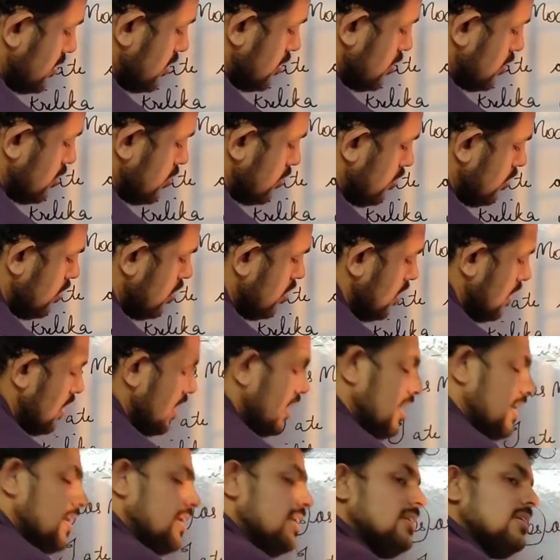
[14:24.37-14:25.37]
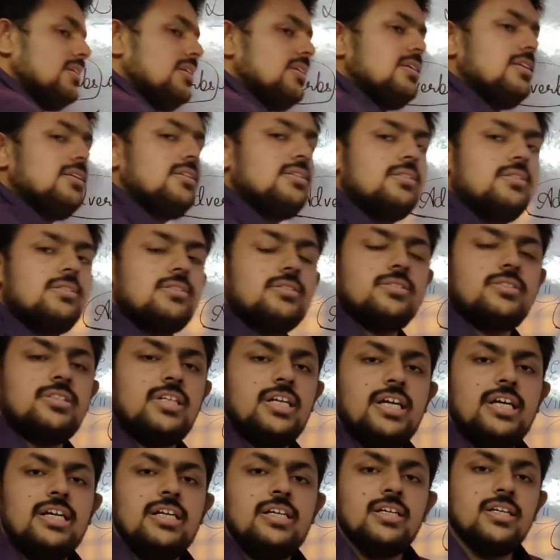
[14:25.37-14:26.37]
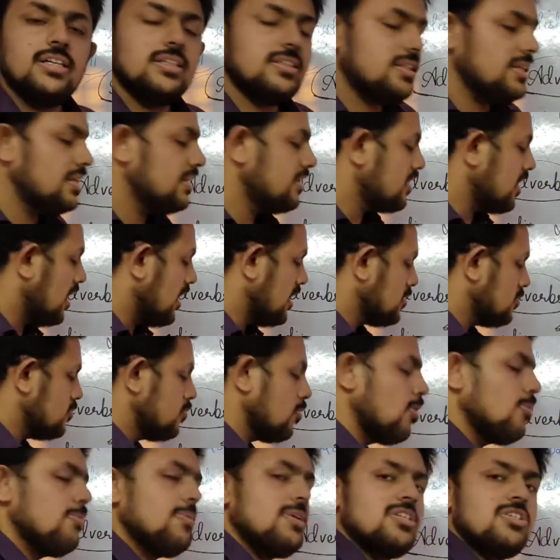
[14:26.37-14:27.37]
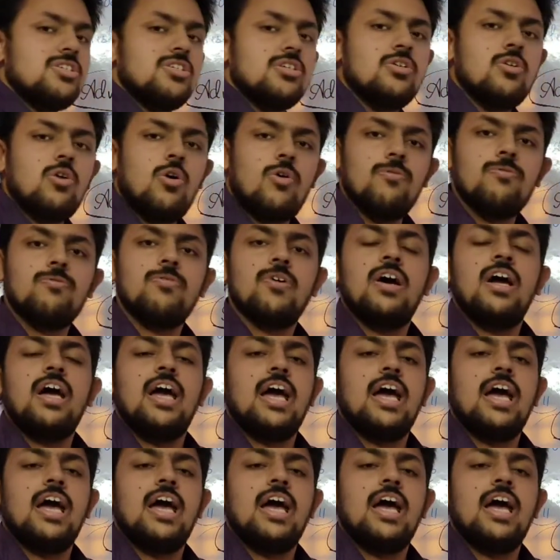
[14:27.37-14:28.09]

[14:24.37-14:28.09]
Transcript: is to read the transformation of